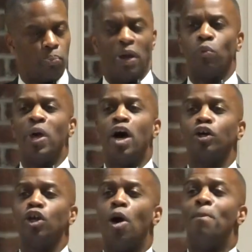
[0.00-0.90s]
But
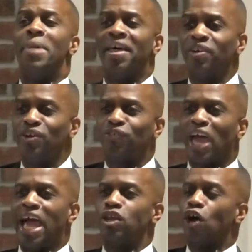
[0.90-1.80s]
will your
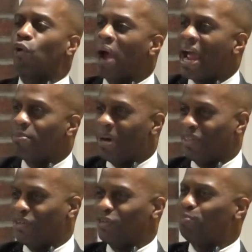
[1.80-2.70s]
mothers and your
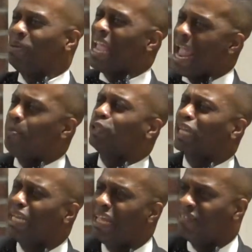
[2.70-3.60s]
grandmothers be able
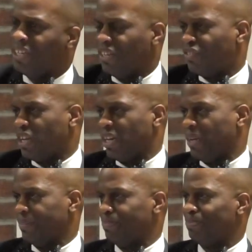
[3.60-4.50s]
to live in this city?